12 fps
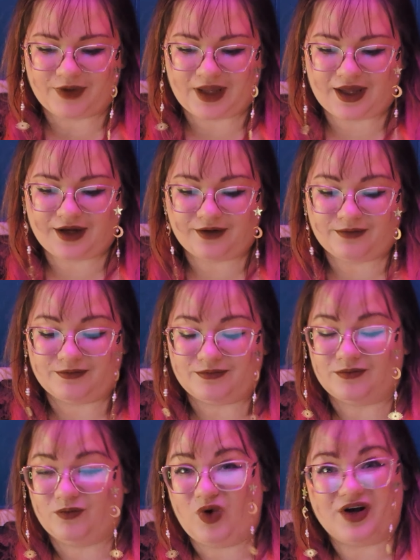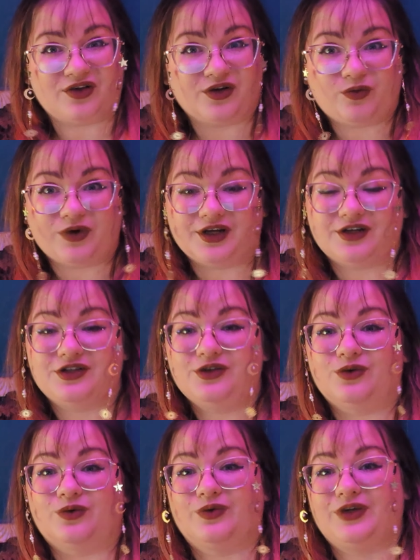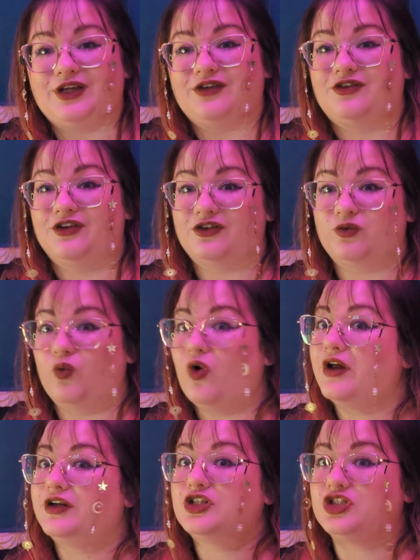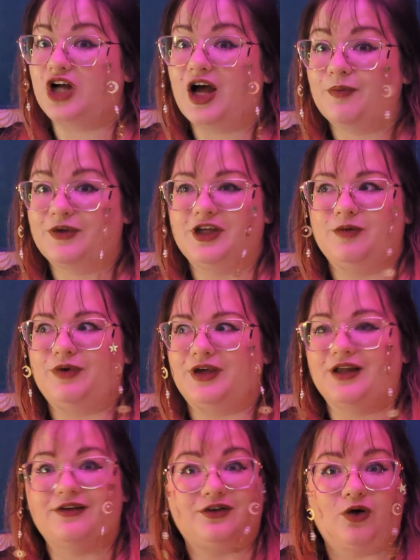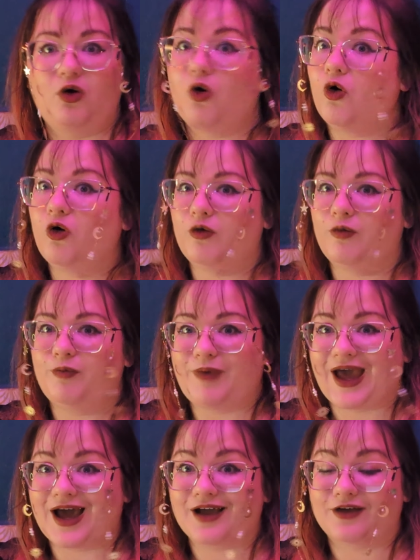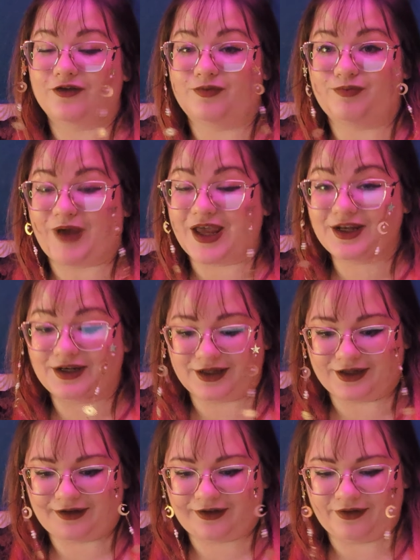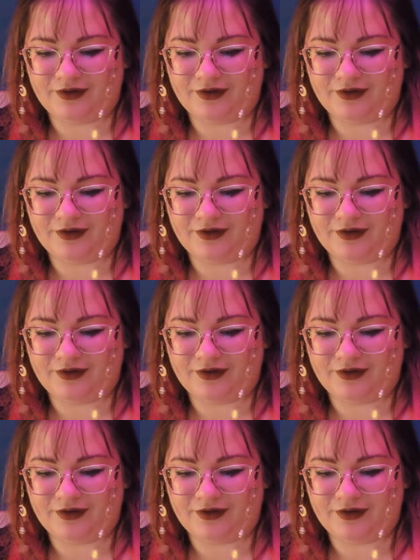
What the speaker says: and what good would it do? He's just one shopkeep against a whole pack of bandits,